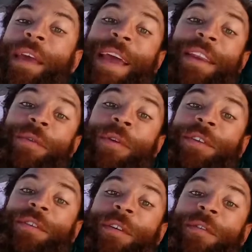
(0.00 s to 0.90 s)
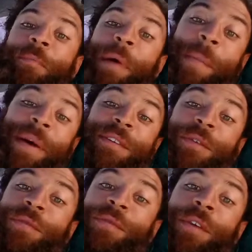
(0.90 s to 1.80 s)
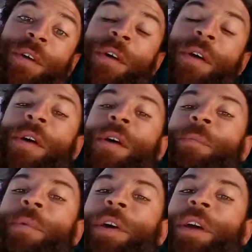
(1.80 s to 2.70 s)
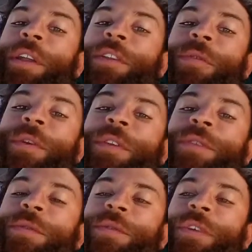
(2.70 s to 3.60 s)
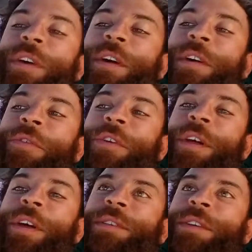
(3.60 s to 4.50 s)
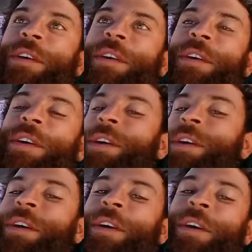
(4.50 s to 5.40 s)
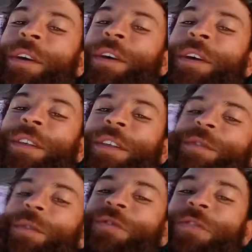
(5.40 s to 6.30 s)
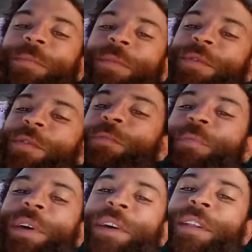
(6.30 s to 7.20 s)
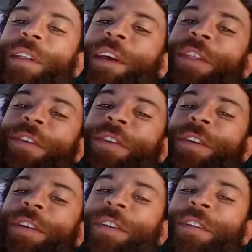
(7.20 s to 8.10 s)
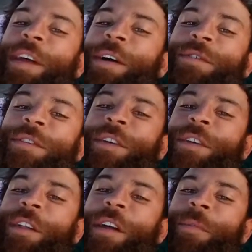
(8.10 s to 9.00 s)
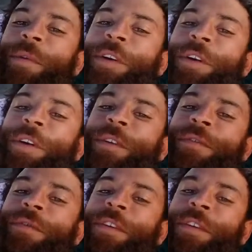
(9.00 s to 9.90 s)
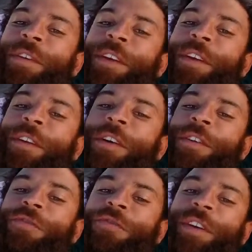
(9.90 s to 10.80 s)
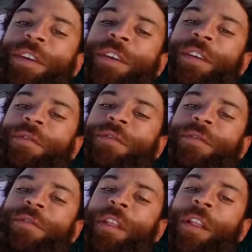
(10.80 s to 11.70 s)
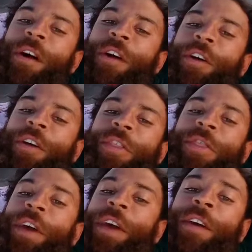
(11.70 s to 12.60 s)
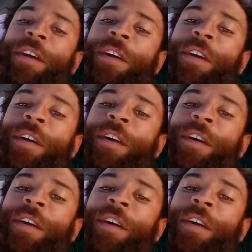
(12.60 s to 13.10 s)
I can do hard stuff by myself. But in doing this whole thing, I realized, like, this whole trip, this whole big, like, 13,000 kilometer, 13 country long thing,